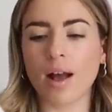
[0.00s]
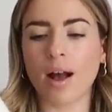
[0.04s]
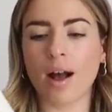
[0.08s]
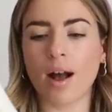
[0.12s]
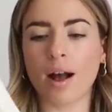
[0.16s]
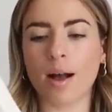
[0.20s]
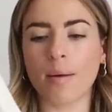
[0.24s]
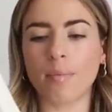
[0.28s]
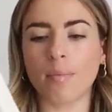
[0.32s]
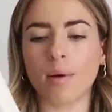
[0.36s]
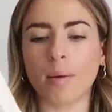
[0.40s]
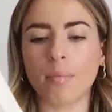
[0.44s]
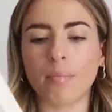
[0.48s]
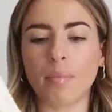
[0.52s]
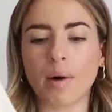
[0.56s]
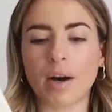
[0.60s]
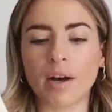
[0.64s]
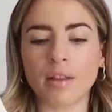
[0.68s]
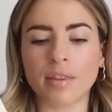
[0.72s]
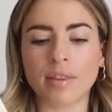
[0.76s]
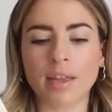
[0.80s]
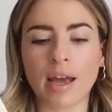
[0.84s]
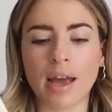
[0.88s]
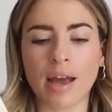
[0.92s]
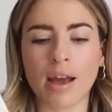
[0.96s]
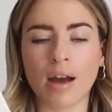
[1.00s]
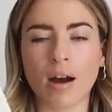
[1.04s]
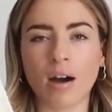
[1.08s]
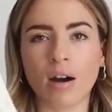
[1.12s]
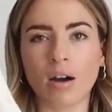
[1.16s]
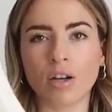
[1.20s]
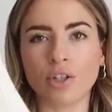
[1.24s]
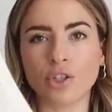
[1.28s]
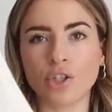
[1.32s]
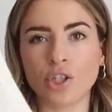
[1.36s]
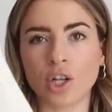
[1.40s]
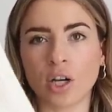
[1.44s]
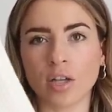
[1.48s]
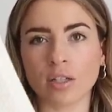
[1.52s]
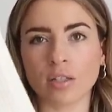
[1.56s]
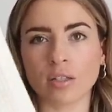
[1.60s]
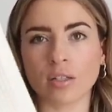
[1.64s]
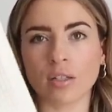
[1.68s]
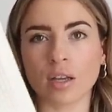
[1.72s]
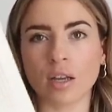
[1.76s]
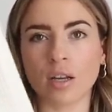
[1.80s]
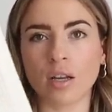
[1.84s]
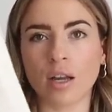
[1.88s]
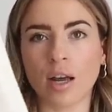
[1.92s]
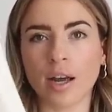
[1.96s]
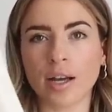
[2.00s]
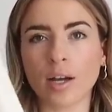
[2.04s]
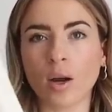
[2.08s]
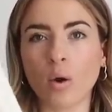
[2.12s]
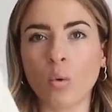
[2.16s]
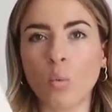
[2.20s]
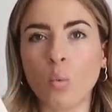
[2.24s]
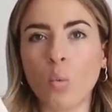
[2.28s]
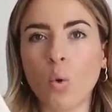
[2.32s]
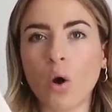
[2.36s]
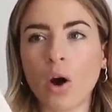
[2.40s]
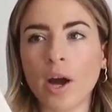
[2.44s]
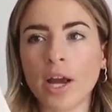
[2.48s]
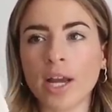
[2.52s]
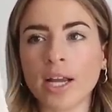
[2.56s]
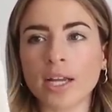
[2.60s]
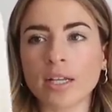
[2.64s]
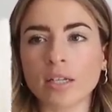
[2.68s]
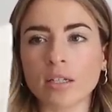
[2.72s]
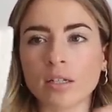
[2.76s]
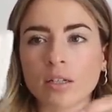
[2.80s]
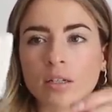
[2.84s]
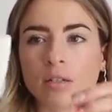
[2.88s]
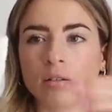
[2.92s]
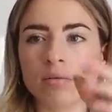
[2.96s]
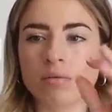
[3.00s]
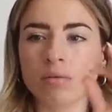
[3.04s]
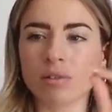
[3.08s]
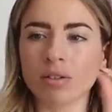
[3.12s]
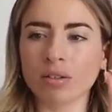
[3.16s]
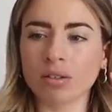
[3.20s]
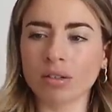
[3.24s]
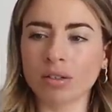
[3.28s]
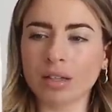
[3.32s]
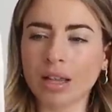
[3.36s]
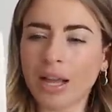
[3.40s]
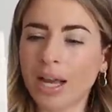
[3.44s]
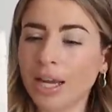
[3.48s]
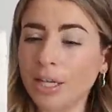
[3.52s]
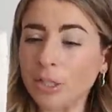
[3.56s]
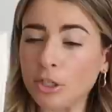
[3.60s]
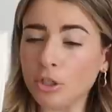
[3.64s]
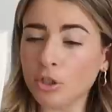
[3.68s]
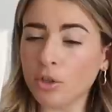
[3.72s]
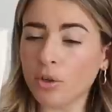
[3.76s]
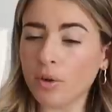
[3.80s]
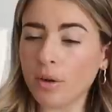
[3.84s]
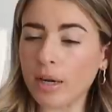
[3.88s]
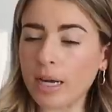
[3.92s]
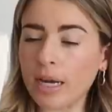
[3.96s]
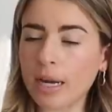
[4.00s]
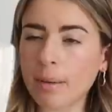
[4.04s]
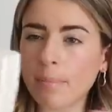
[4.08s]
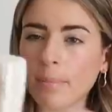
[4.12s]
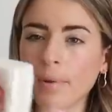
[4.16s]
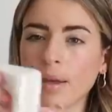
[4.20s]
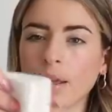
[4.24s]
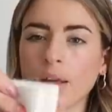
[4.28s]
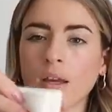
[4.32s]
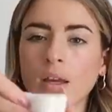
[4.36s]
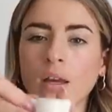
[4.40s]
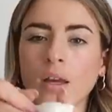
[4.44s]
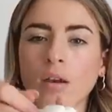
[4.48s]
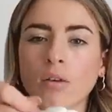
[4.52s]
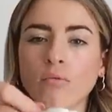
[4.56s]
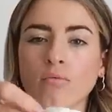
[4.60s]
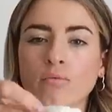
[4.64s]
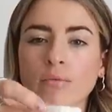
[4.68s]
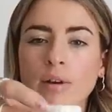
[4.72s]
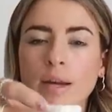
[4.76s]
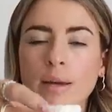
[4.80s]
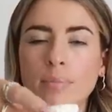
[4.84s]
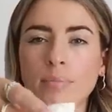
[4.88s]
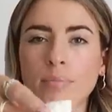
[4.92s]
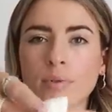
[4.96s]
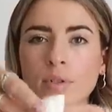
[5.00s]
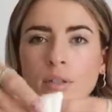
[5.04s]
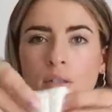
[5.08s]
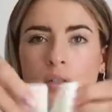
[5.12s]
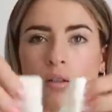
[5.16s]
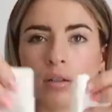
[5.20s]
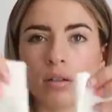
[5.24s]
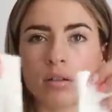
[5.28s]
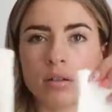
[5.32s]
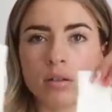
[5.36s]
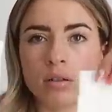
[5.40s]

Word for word: Um, but they are just like white slash cream ribbed